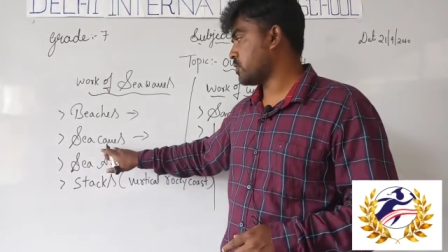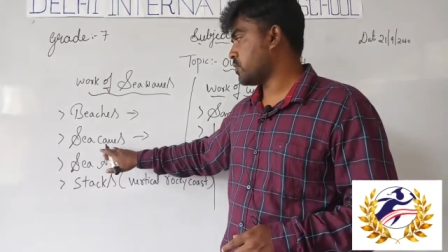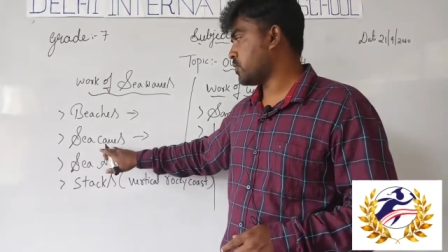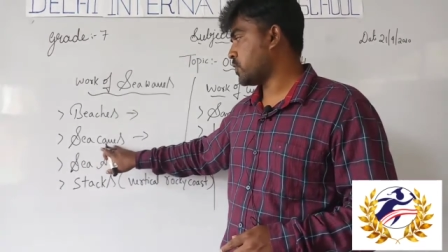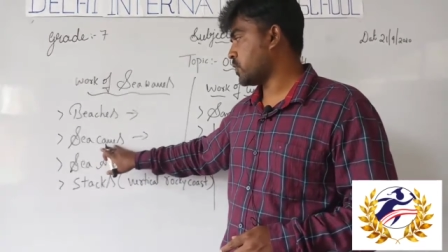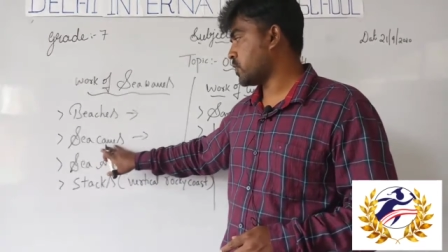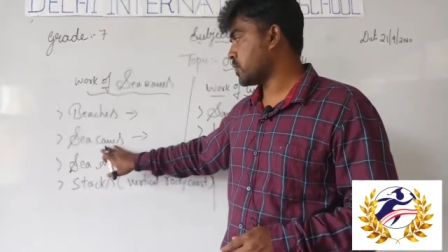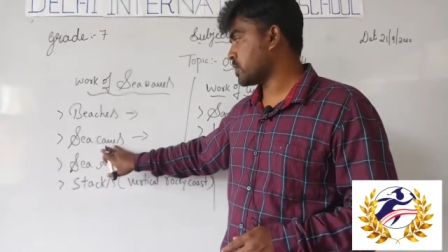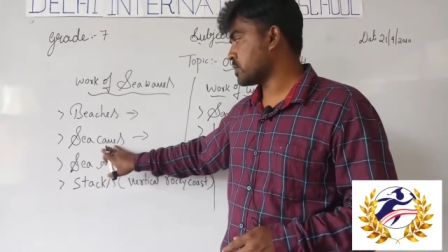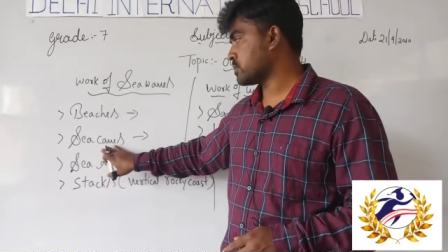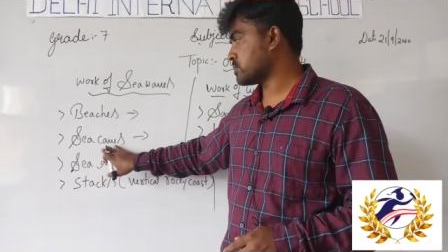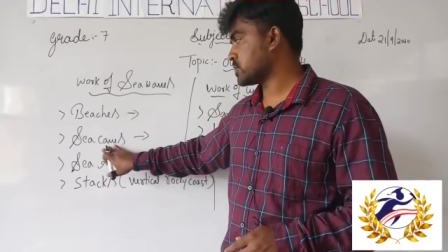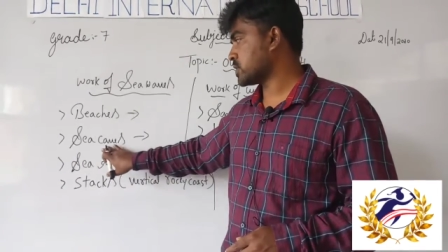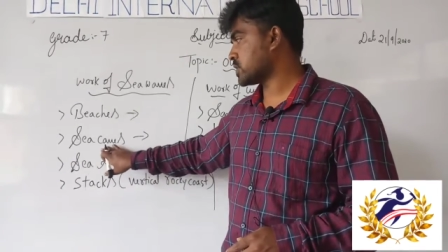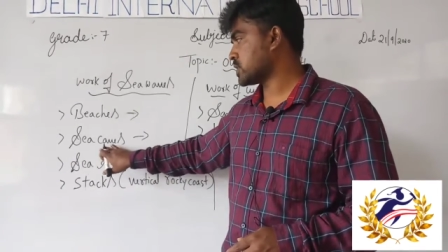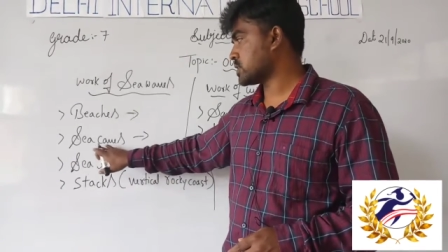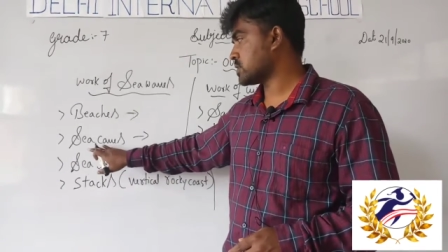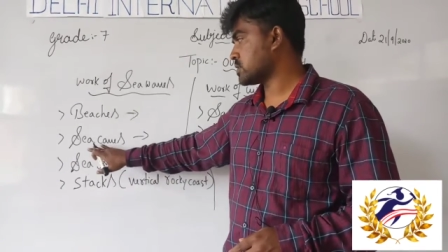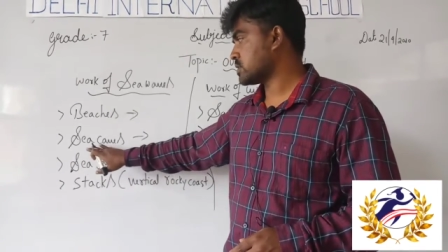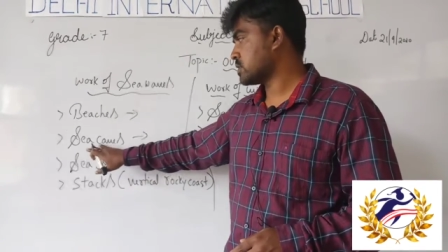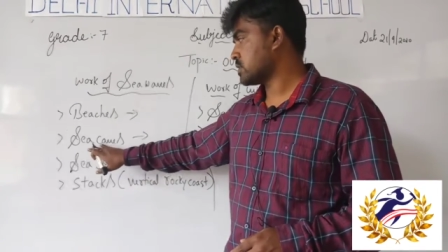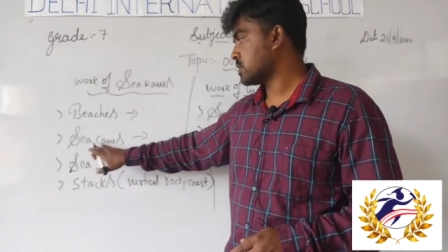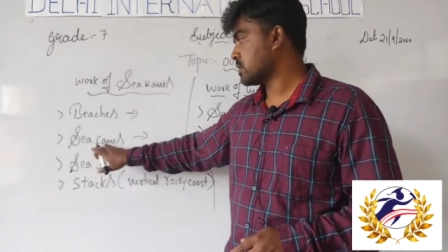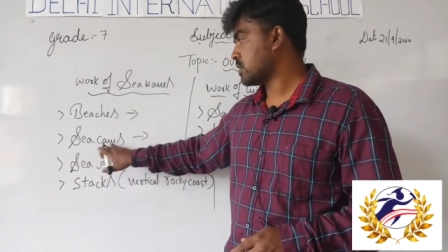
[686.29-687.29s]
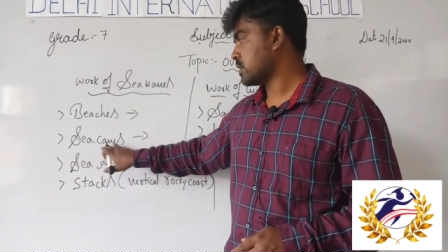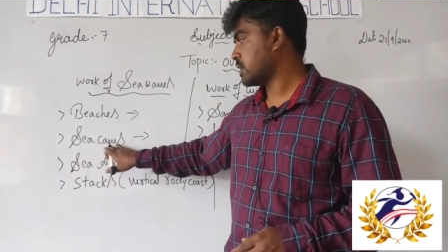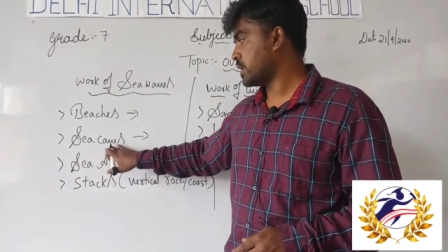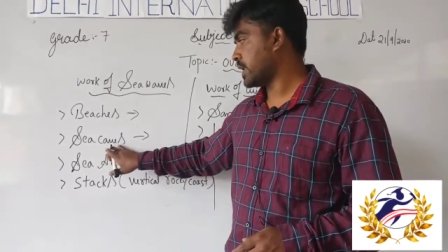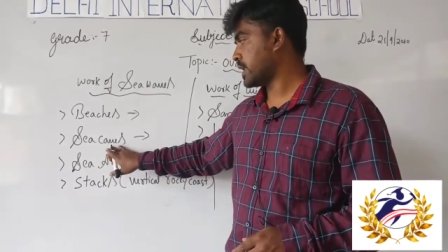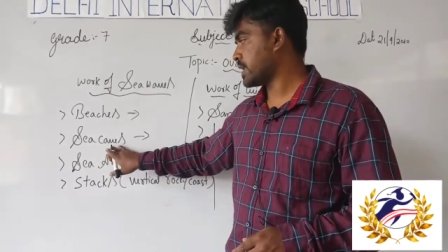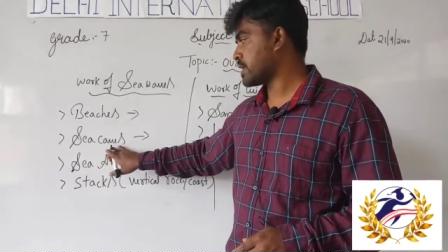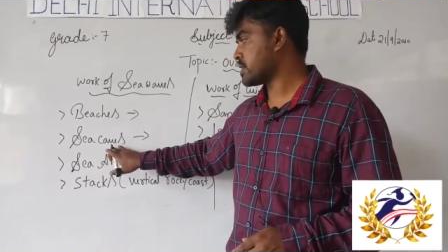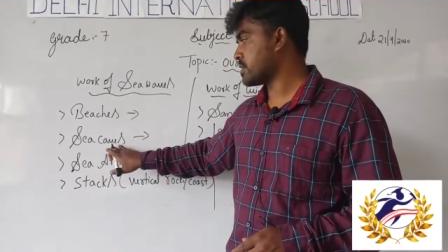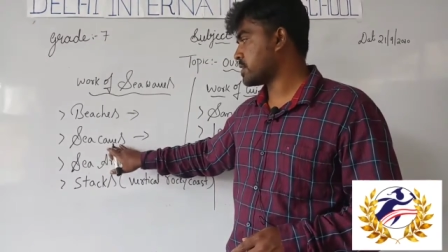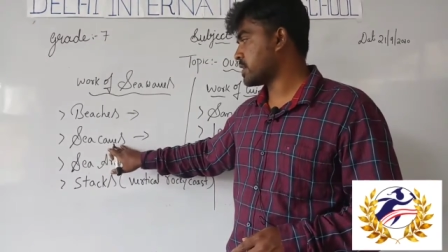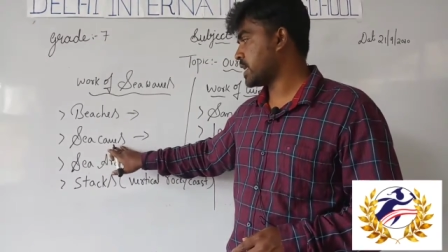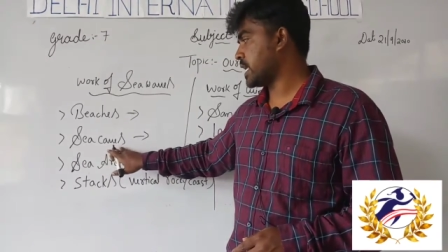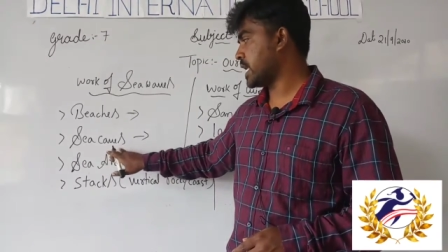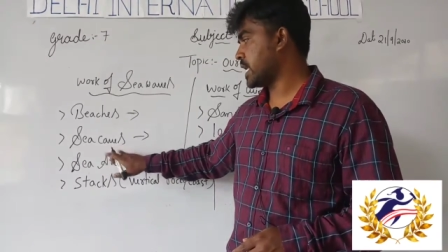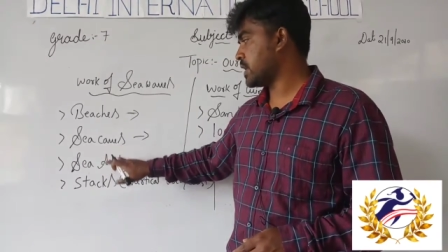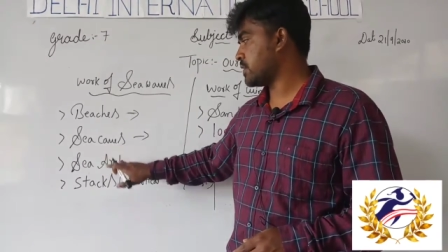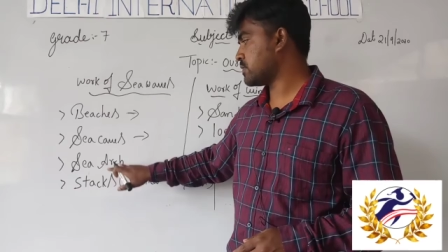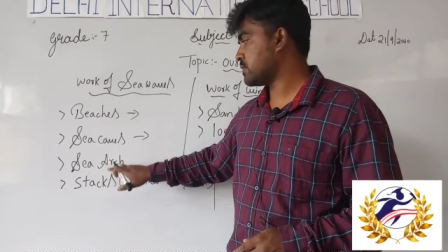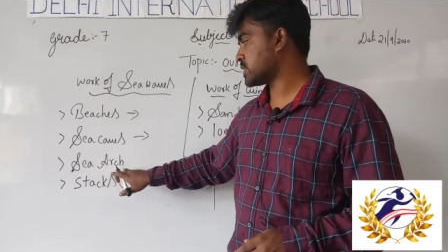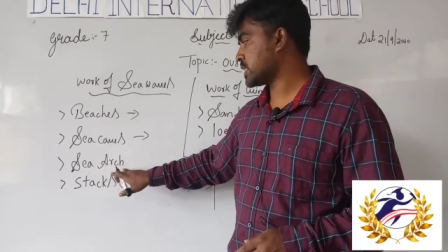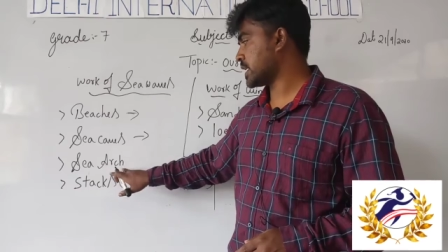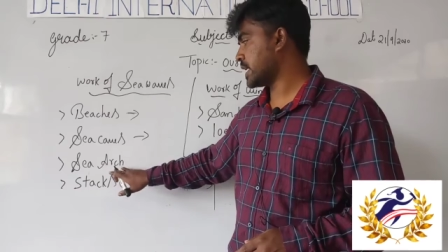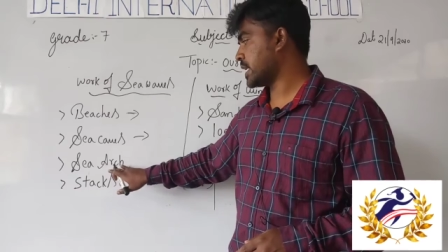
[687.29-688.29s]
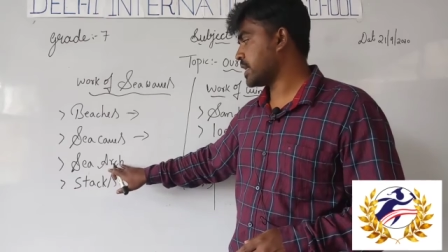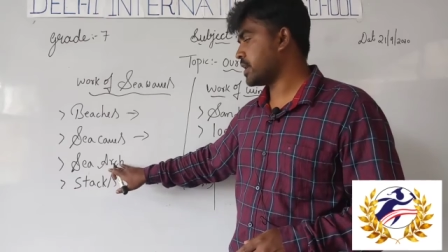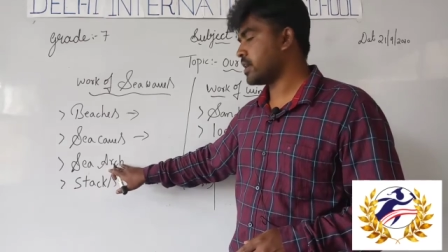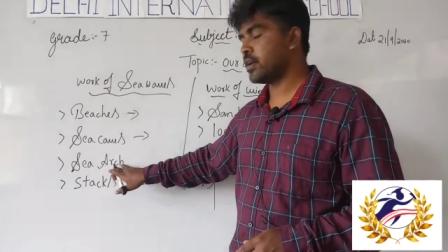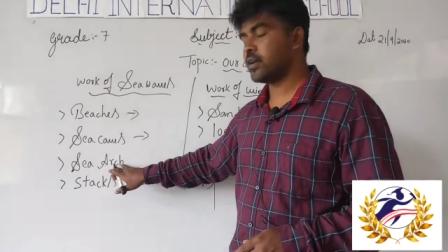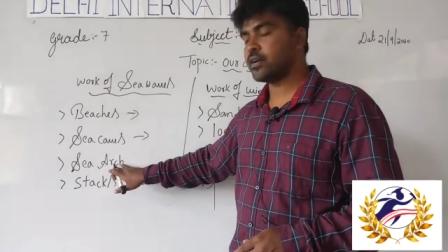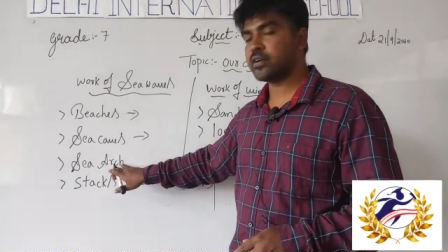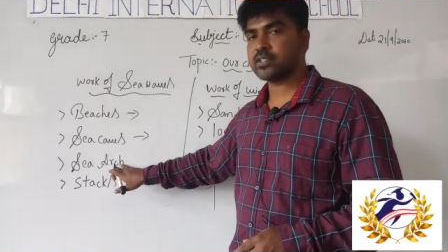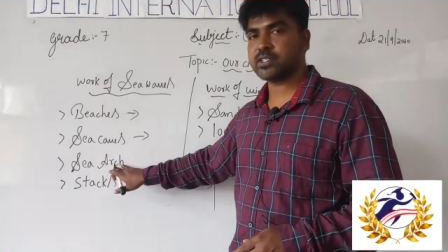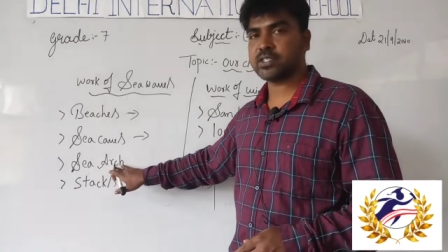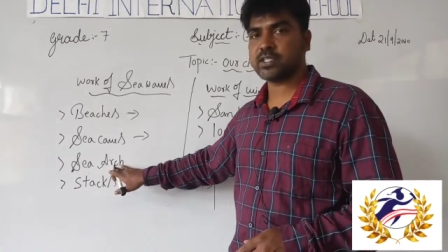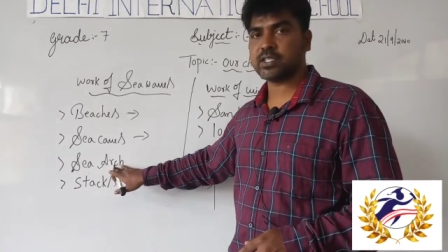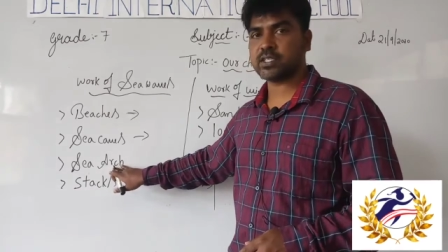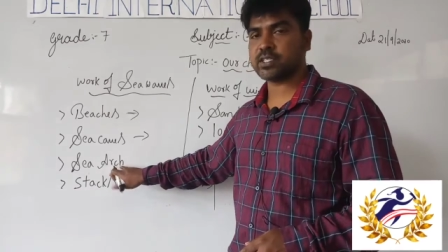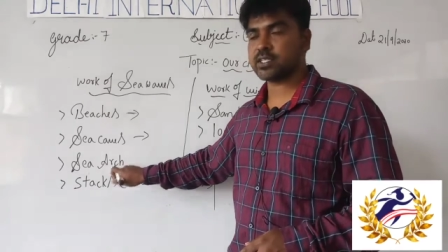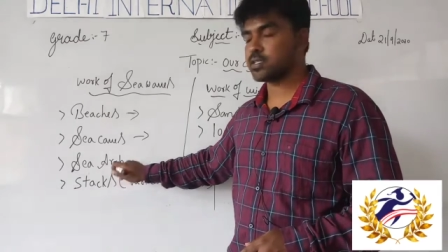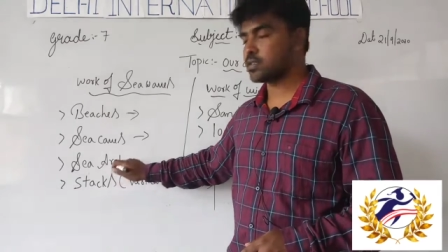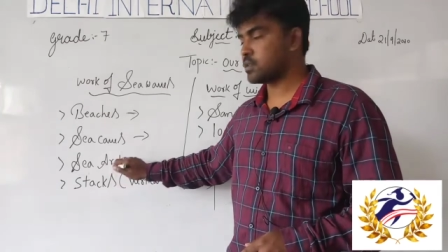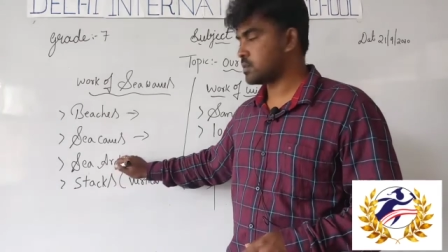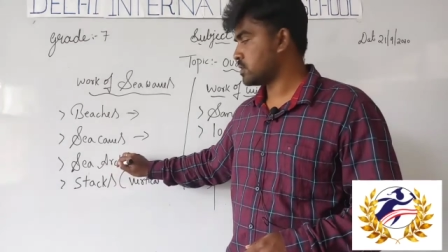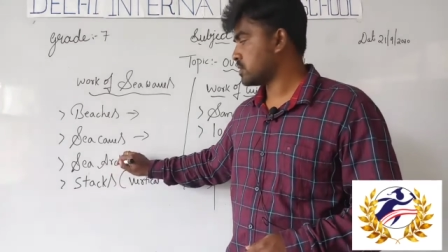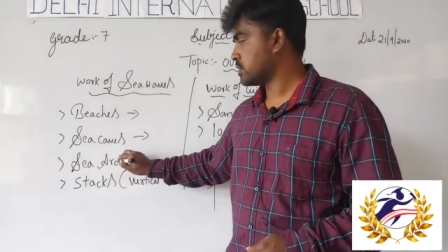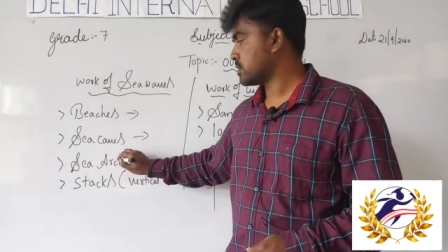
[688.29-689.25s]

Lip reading: forms like caves and arches.